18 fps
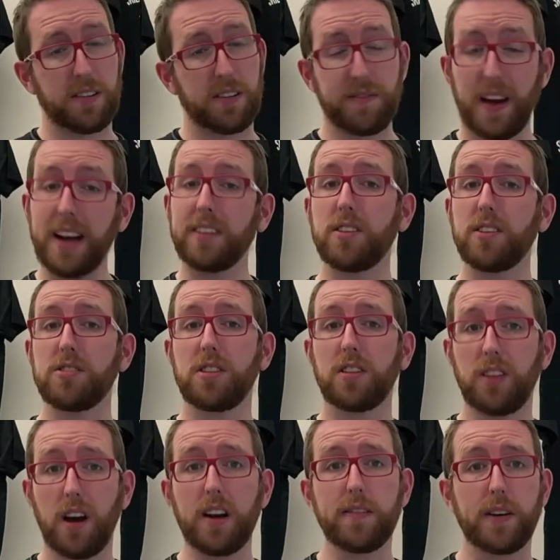In fact, there's
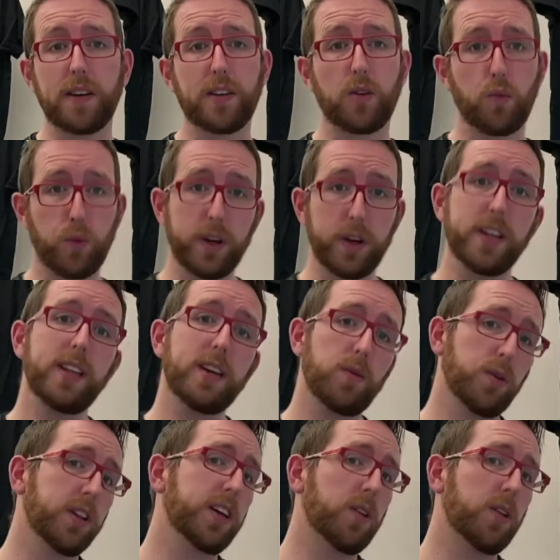a lot of other
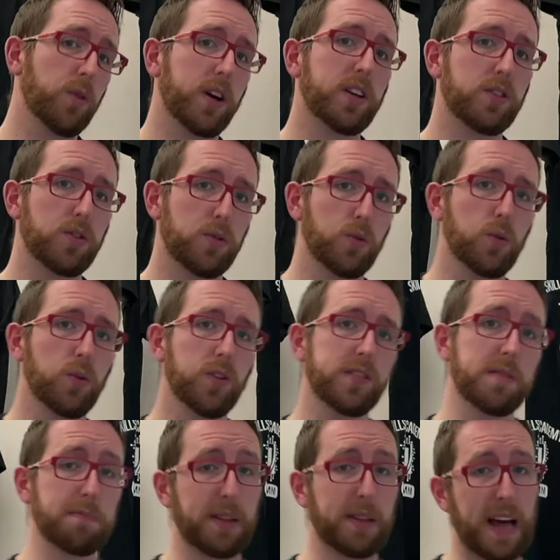really, really great
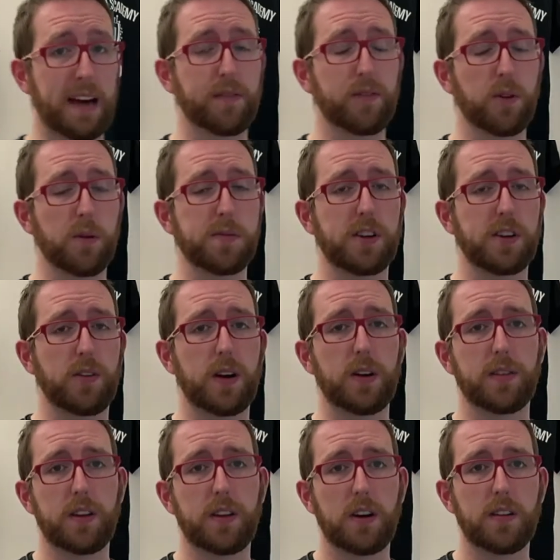tools and platforms that
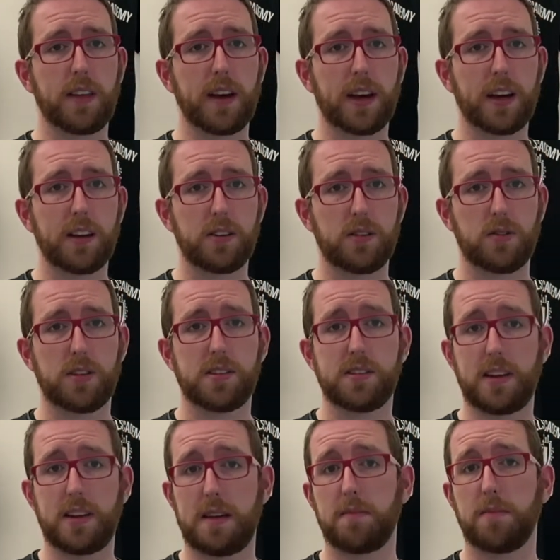are out there that can do the
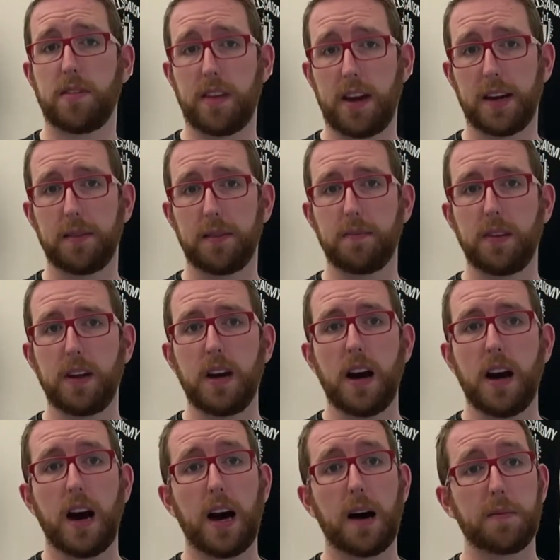same thing.
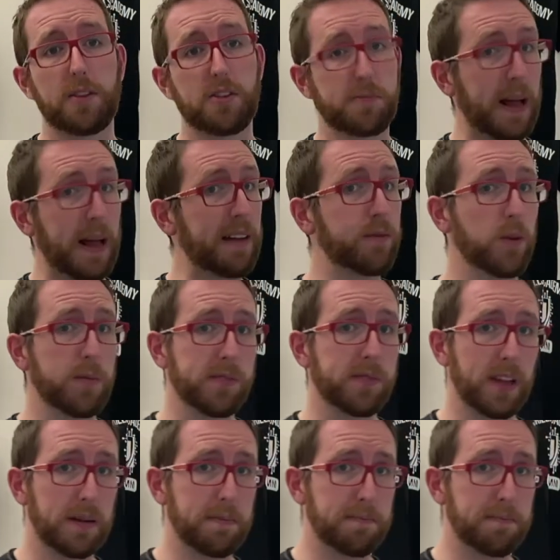There's platforms